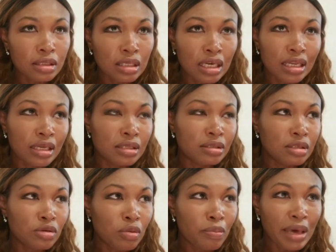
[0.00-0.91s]

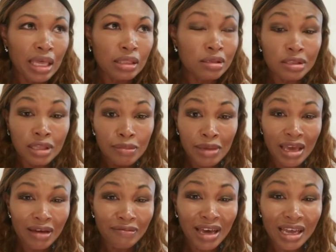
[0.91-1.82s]
DNS, meant they may
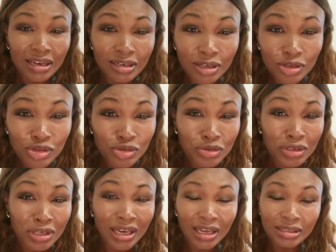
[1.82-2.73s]
have had an
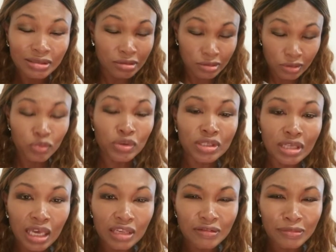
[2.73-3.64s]
injury, as was the
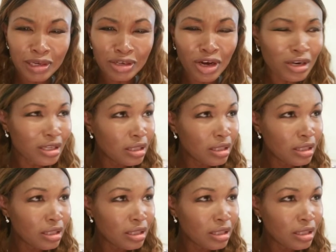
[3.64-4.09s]
case for my daughter.